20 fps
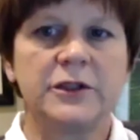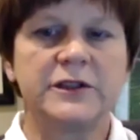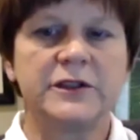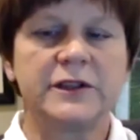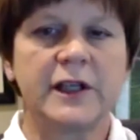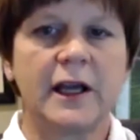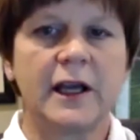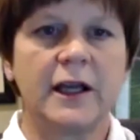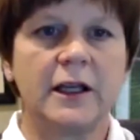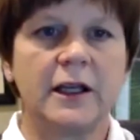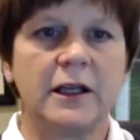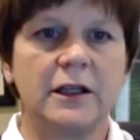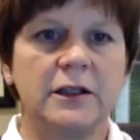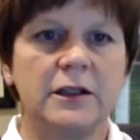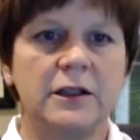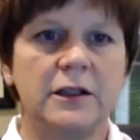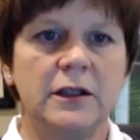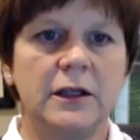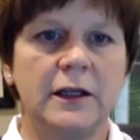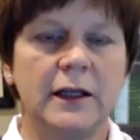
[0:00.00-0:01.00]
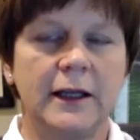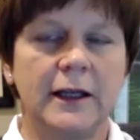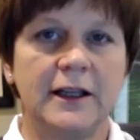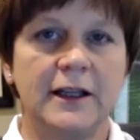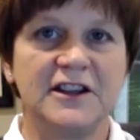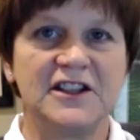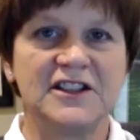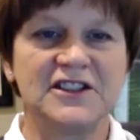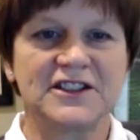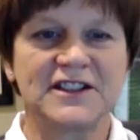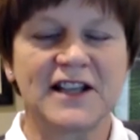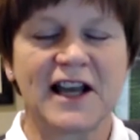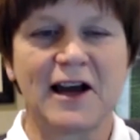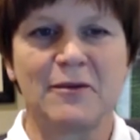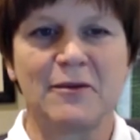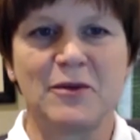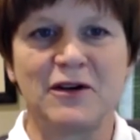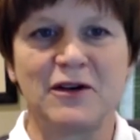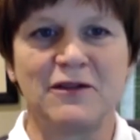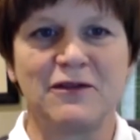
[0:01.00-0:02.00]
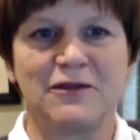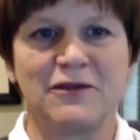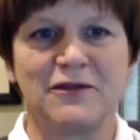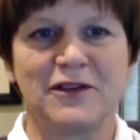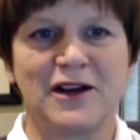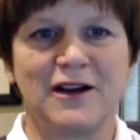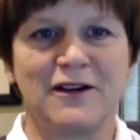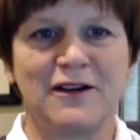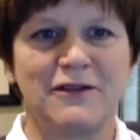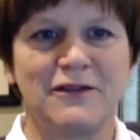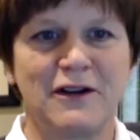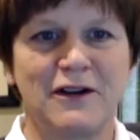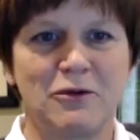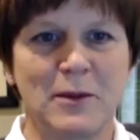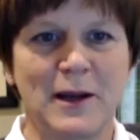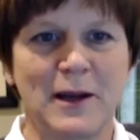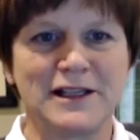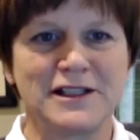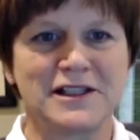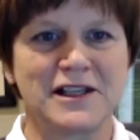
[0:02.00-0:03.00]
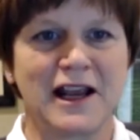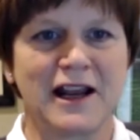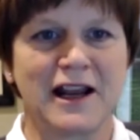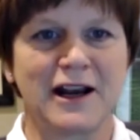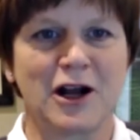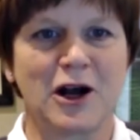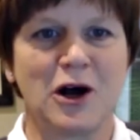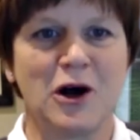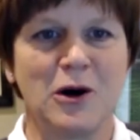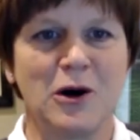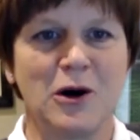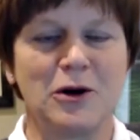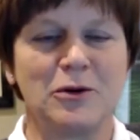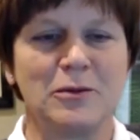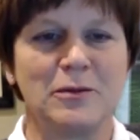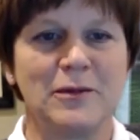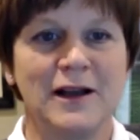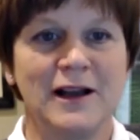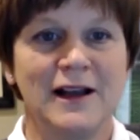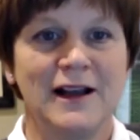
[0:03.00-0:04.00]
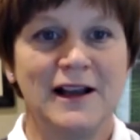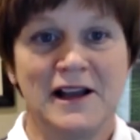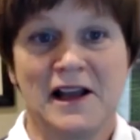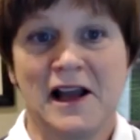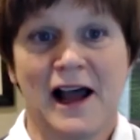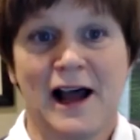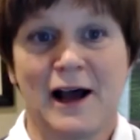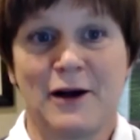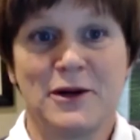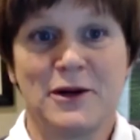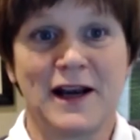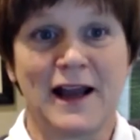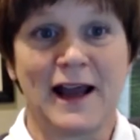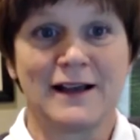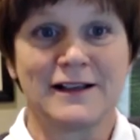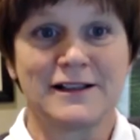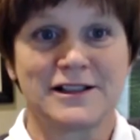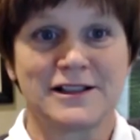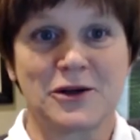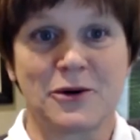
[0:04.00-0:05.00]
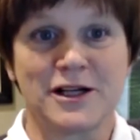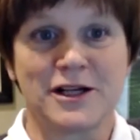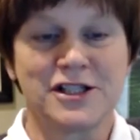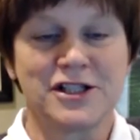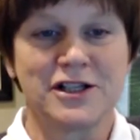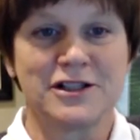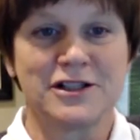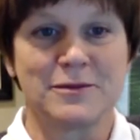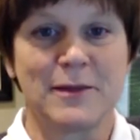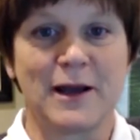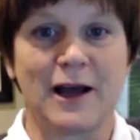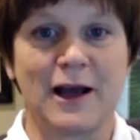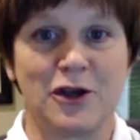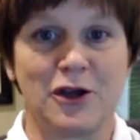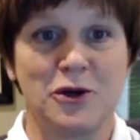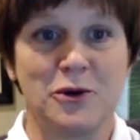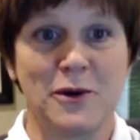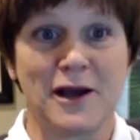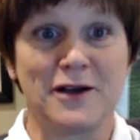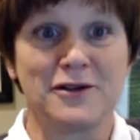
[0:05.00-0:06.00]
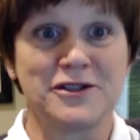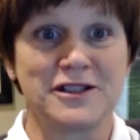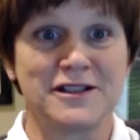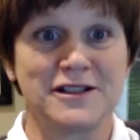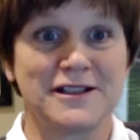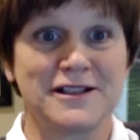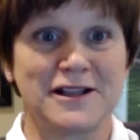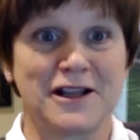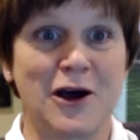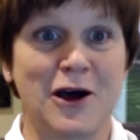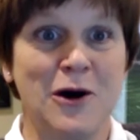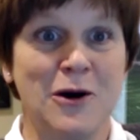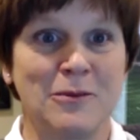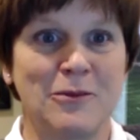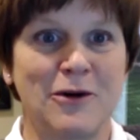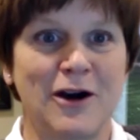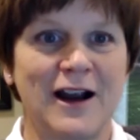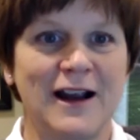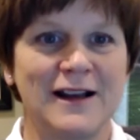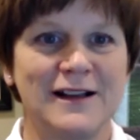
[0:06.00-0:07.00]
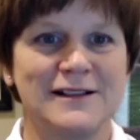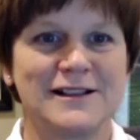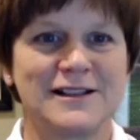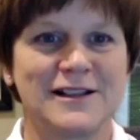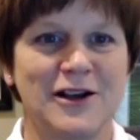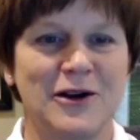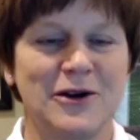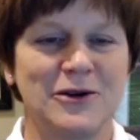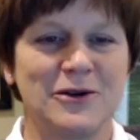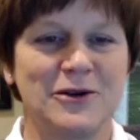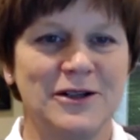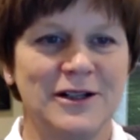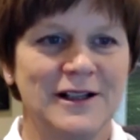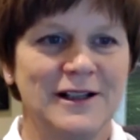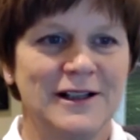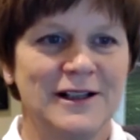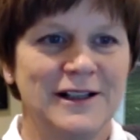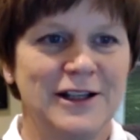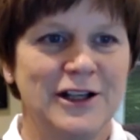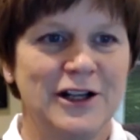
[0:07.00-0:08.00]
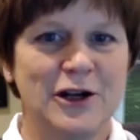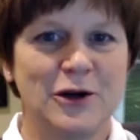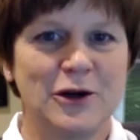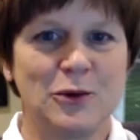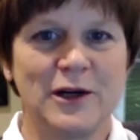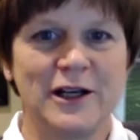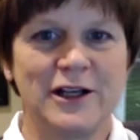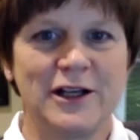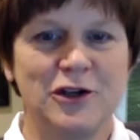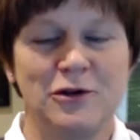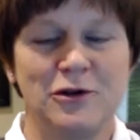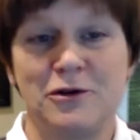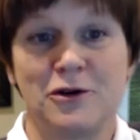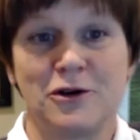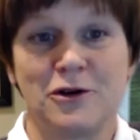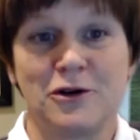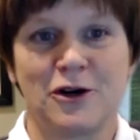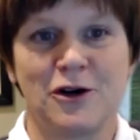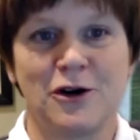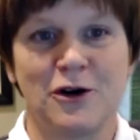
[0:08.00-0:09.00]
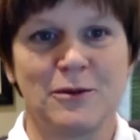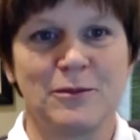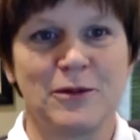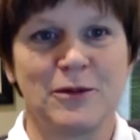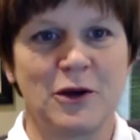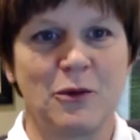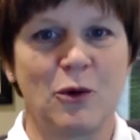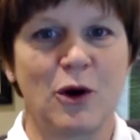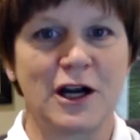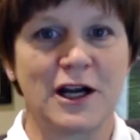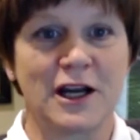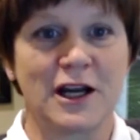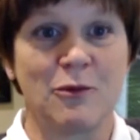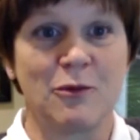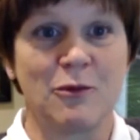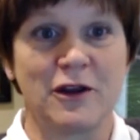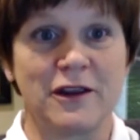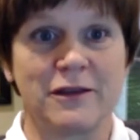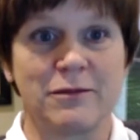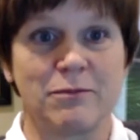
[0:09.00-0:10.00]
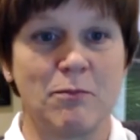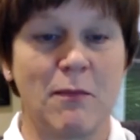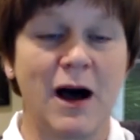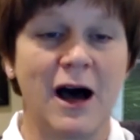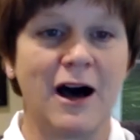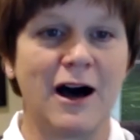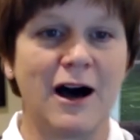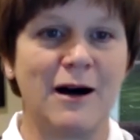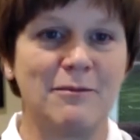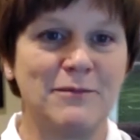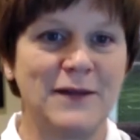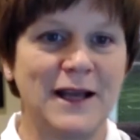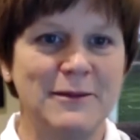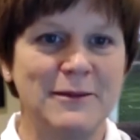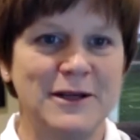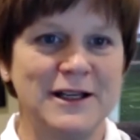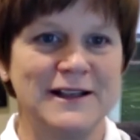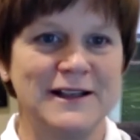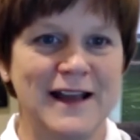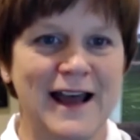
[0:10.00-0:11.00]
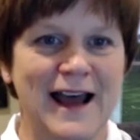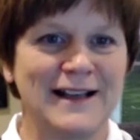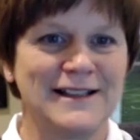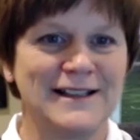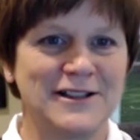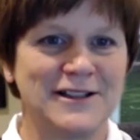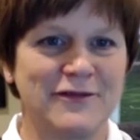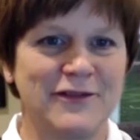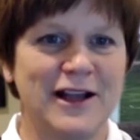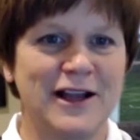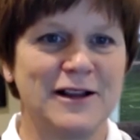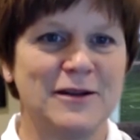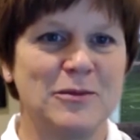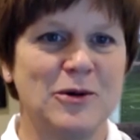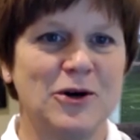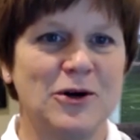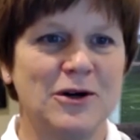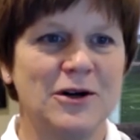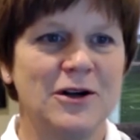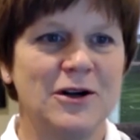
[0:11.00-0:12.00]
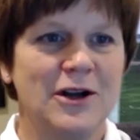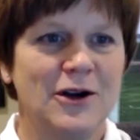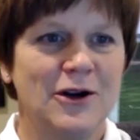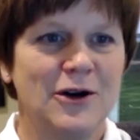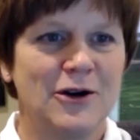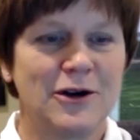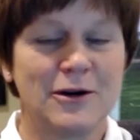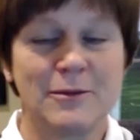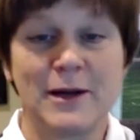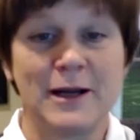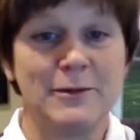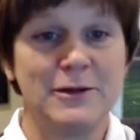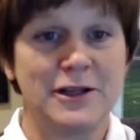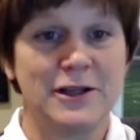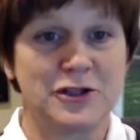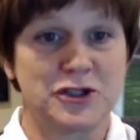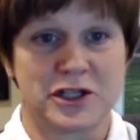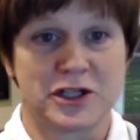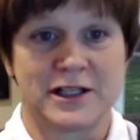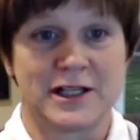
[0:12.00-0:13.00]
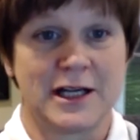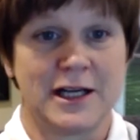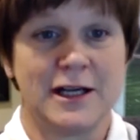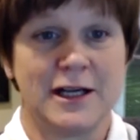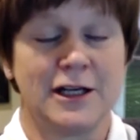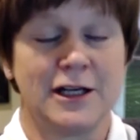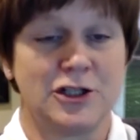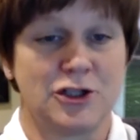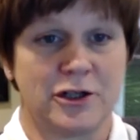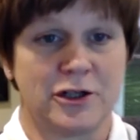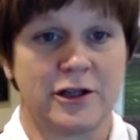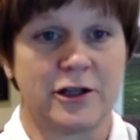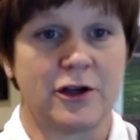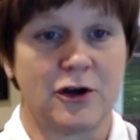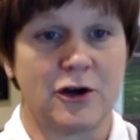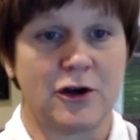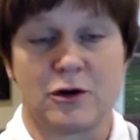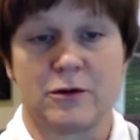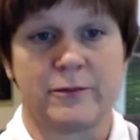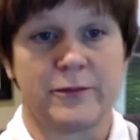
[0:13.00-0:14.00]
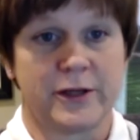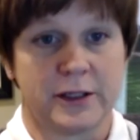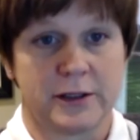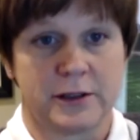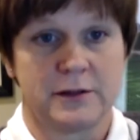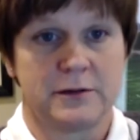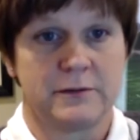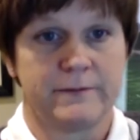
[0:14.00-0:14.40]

say in this time of everybody staying at home, I would ask questions about who else is in the home, right? So, when you are normally working with mom, maybe dad's available, or maybe there's a teenager in the home that